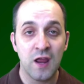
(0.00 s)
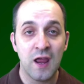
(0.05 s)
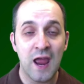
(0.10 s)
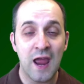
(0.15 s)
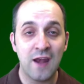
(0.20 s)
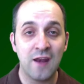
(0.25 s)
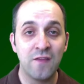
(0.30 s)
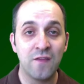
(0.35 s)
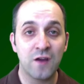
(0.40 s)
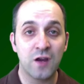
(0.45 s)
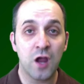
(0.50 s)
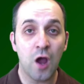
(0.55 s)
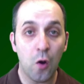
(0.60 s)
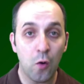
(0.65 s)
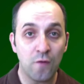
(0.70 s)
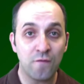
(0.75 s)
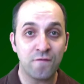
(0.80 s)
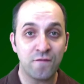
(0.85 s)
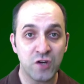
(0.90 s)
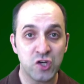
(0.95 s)
And in the
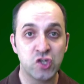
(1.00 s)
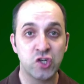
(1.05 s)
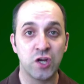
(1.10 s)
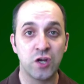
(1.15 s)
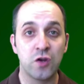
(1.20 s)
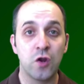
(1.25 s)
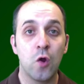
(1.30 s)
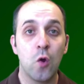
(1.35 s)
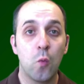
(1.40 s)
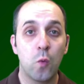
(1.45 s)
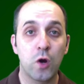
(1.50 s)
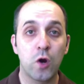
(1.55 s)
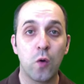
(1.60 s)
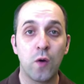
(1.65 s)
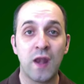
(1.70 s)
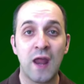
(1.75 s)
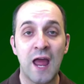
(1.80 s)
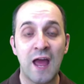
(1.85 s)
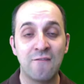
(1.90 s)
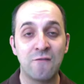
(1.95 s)
coefficient, we're going
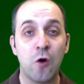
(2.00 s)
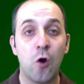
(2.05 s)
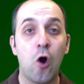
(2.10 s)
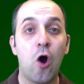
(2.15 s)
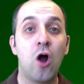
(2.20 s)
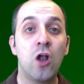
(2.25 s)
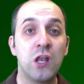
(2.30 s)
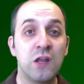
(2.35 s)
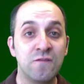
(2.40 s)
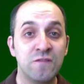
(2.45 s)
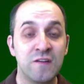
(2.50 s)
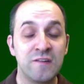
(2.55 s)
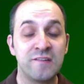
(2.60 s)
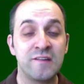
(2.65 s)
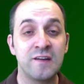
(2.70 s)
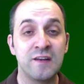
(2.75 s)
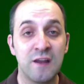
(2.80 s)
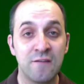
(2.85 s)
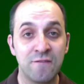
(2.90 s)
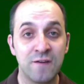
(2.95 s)
to have all of the
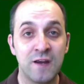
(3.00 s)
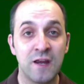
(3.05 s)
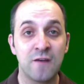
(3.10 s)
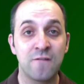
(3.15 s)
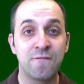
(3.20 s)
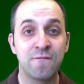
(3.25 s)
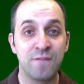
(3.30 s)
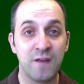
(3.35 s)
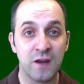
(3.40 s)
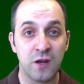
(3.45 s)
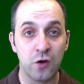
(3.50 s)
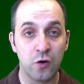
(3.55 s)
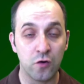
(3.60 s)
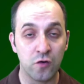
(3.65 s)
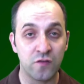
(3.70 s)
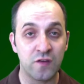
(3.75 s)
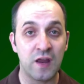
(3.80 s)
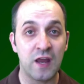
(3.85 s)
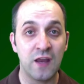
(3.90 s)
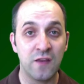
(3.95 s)
significant
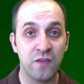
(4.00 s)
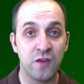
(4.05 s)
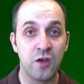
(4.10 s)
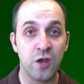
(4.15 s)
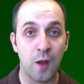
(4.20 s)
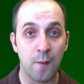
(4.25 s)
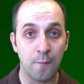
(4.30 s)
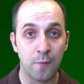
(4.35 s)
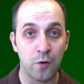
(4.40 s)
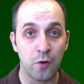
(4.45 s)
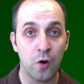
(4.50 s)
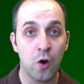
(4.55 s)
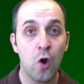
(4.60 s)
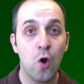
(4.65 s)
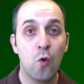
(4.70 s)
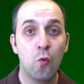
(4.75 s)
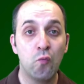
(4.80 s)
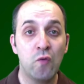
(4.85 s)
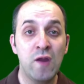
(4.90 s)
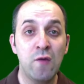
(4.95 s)
figures in the number
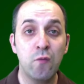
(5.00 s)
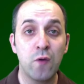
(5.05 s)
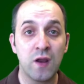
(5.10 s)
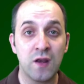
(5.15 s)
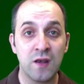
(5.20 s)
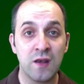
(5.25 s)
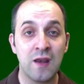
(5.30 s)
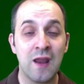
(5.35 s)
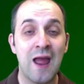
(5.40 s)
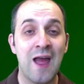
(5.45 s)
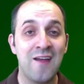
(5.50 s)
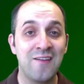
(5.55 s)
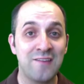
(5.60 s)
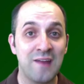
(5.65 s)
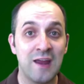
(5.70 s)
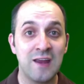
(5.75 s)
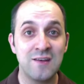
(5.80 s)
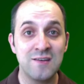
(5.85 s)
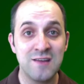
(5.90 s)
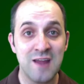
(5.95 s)
rewritten as
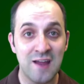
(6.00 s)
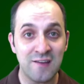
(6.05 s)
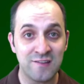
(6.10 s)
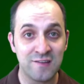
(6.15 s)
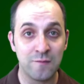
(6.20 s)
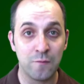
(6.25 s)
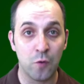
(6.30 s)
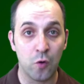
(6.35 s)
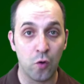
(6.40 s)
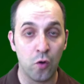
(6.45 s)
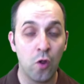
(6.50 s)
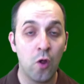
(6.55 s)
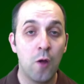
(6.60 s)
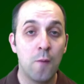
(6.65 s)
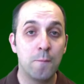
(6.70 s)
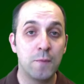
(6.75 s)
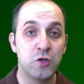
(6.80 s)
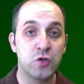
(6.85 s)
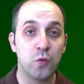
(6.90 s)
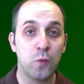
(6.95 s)
a decimal
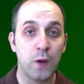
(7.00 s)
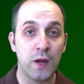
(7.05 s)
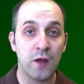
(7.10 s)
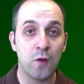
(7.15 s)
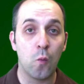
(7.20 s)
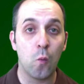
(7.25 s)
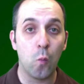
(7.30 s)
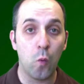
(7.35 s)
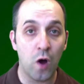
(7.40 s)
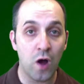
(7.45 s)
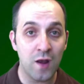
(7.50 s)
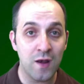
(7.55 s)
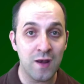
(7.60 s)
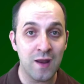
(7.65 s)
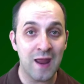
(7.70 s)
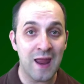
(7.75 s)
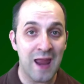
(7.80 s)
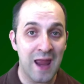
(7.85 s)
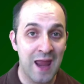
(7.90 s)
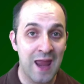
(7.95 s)
between 1
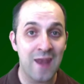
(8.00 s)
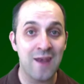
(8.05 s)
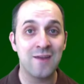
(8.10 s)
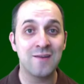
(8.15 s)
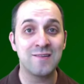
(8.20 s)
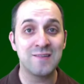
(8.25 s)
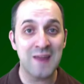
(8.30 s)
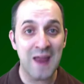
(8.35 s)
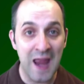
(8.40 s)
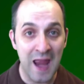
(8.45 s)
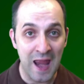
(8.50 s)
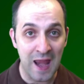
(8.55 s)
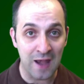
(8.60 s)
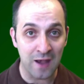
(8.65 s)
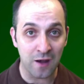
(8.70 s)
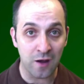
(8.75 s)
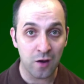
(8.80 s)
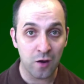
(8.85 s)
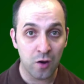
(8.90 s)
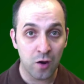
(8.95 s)
and 10.